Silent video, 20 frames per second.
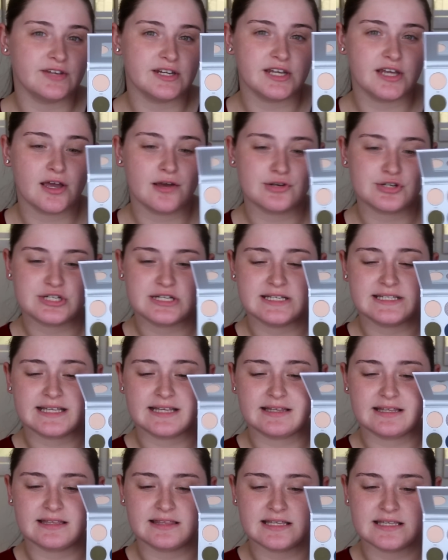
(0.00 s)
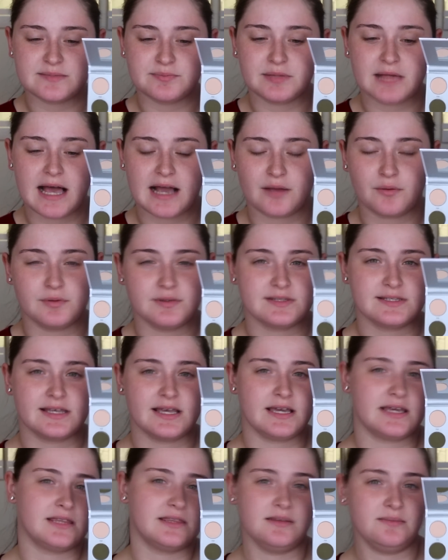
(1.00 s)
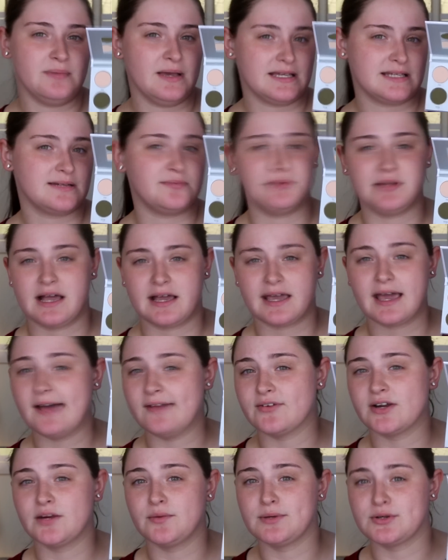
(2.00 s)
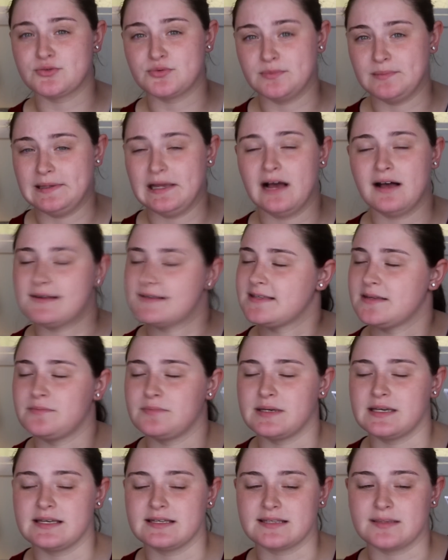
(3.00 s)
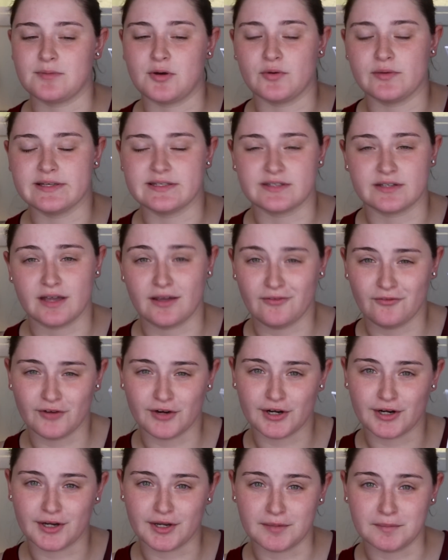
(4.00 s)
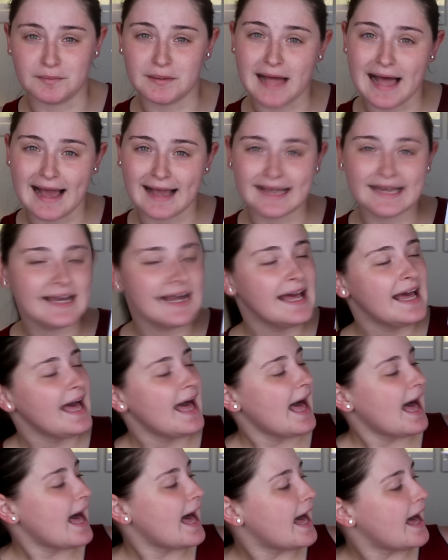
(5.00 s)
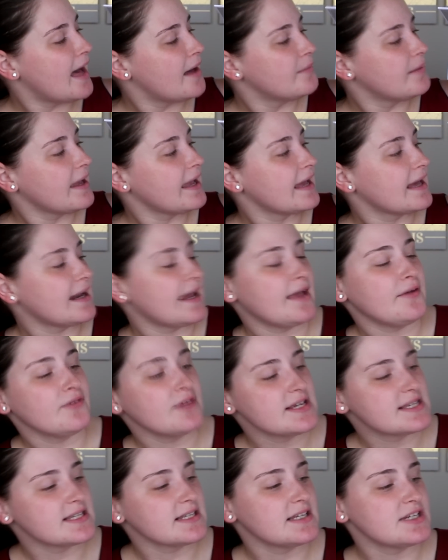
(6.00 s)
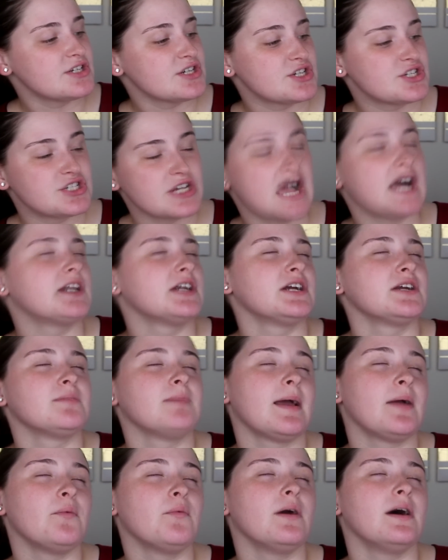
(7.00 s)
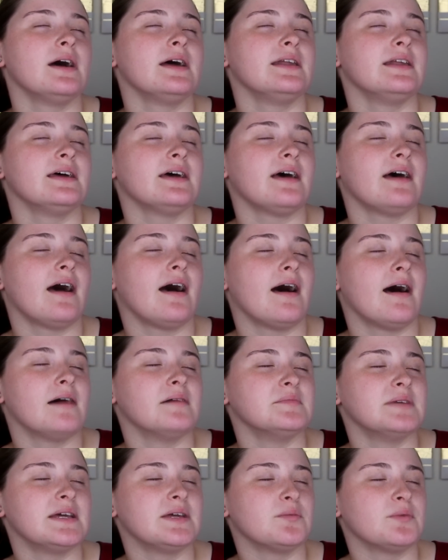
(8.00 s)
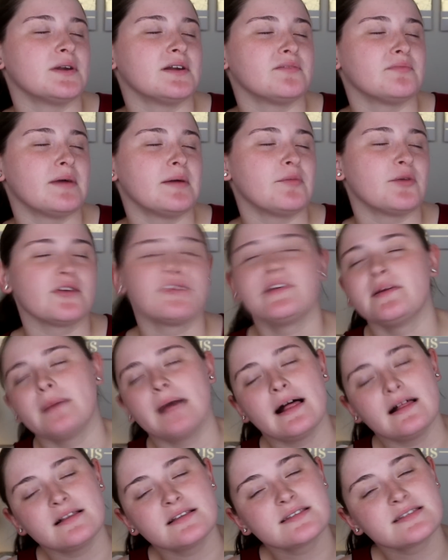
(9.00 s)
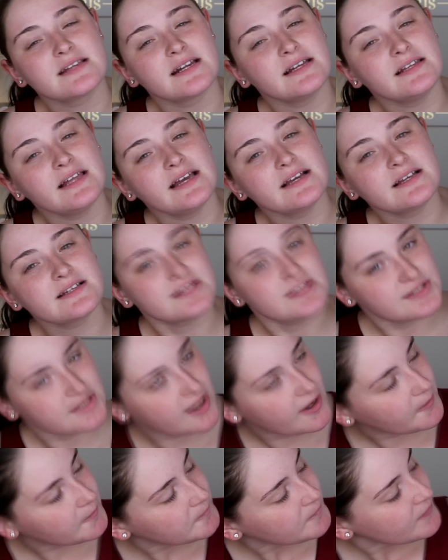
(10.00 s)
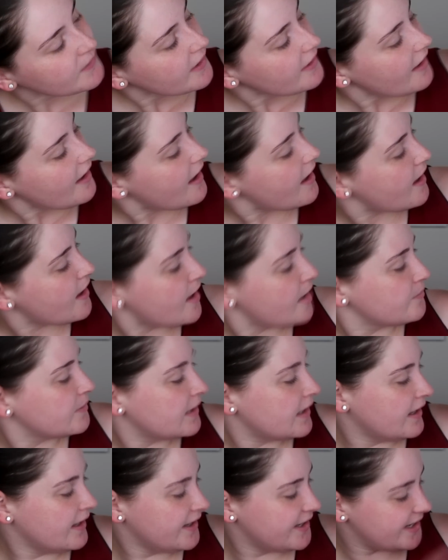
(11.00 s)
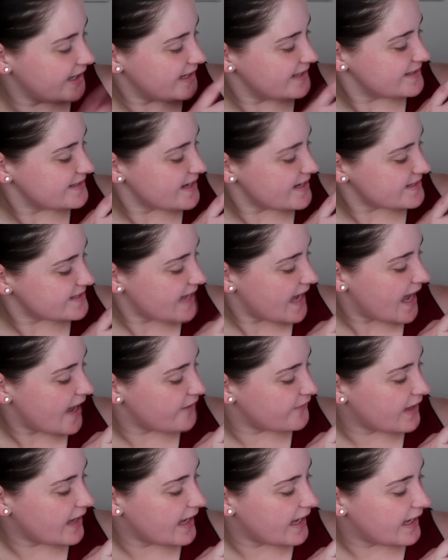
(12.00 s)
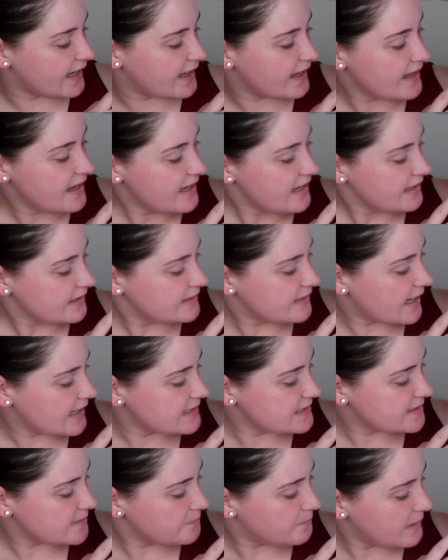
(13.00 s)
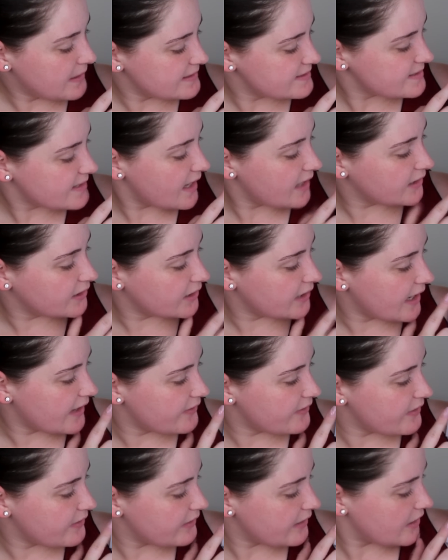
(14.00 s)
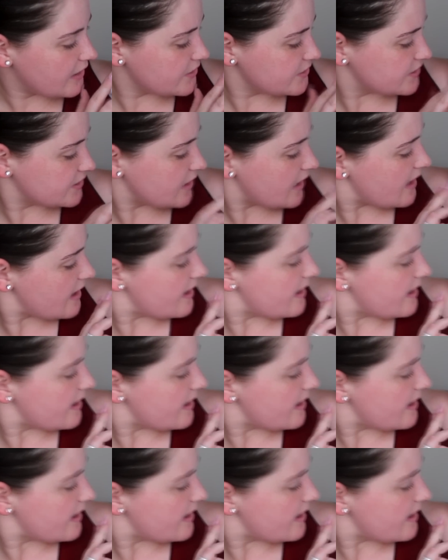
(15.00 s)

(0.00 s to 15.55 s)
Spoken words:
video, she said that this black was like the best black ever, which would be awesome because I'm always looking for a good black. And I recently just shattered my one in one of my Morphe palettes that I liked. So it does have a nice base color, and then there's